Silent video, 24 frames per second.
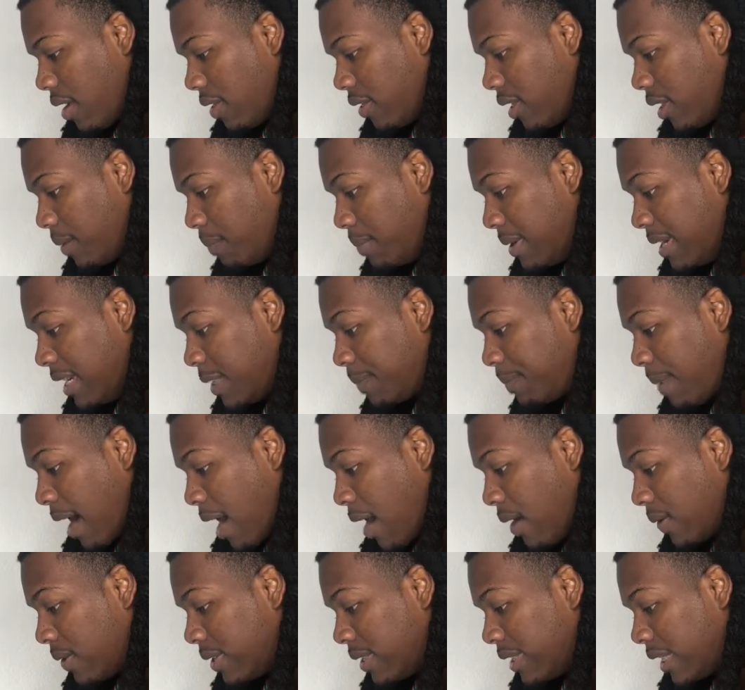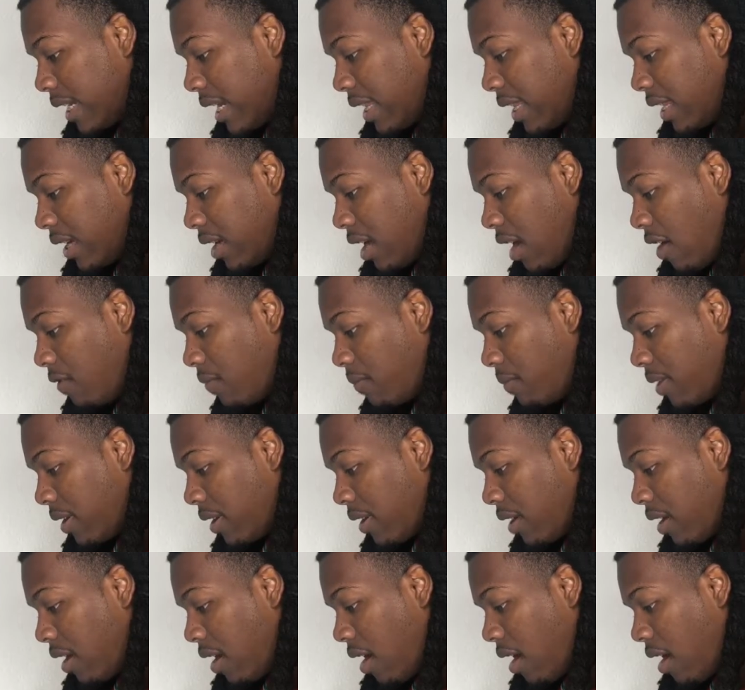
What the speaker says: The Beast Pirates and the government